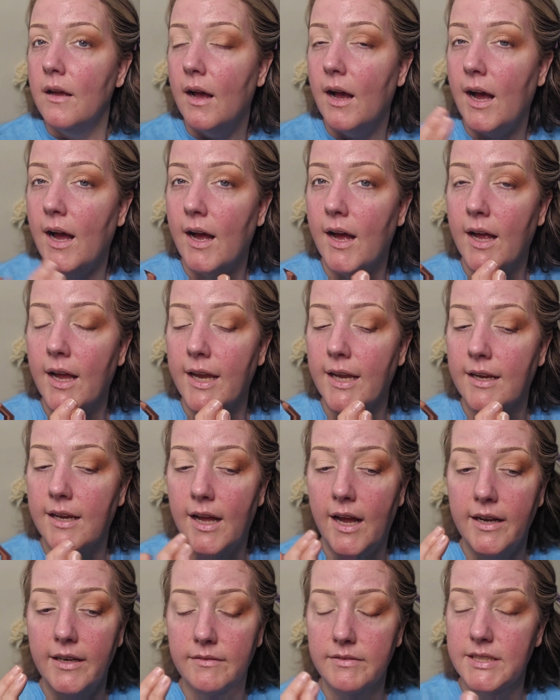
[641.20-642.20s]
I
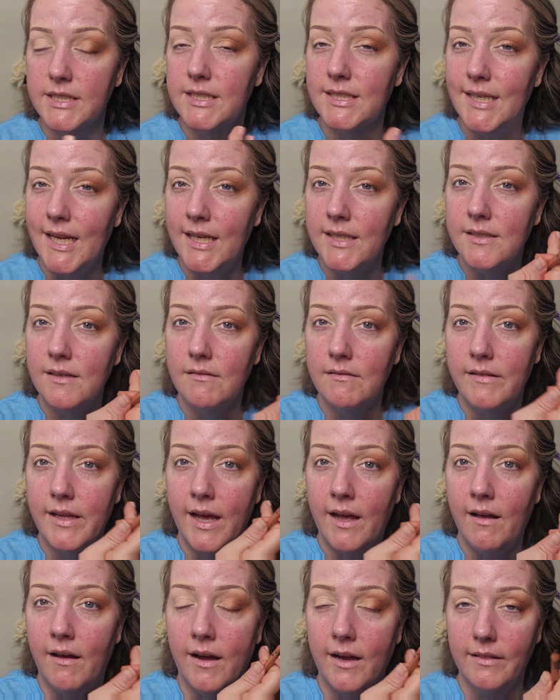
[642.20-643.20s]
kind of set
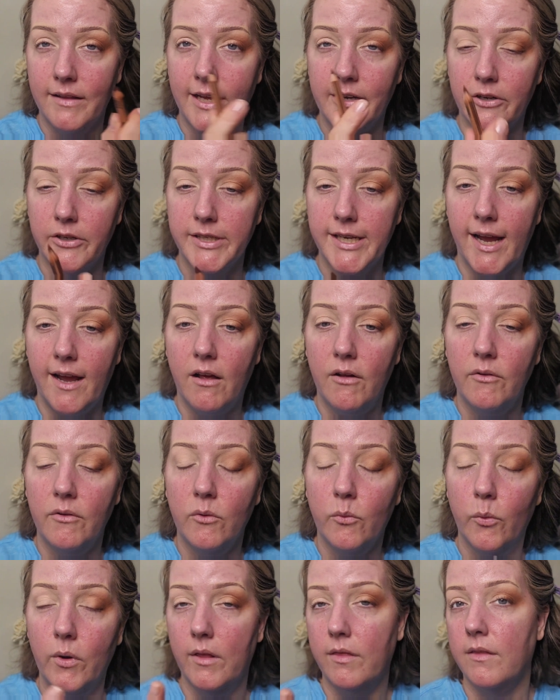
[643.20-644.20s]
that eyeliner down
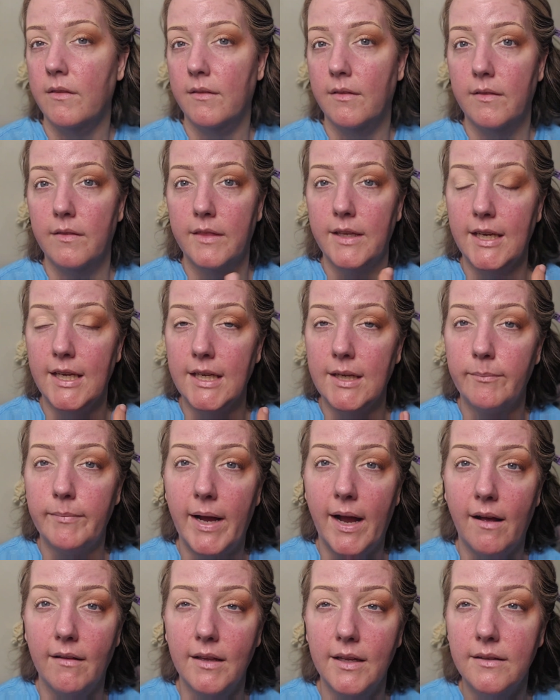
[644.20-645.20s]
with the
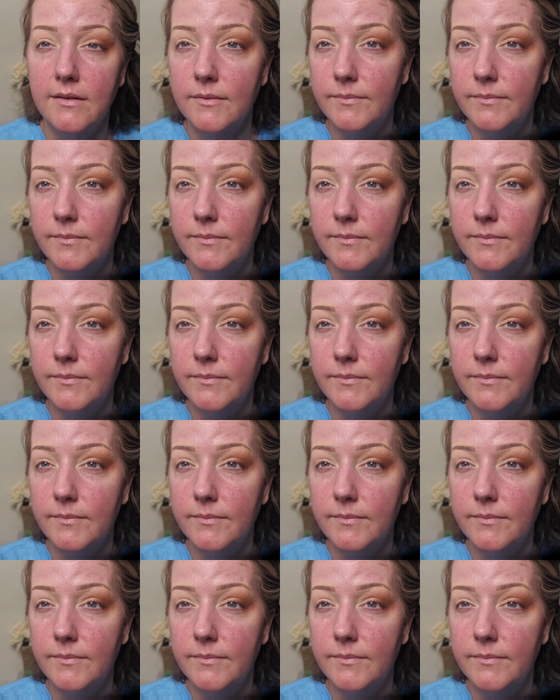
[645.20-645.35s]
palette.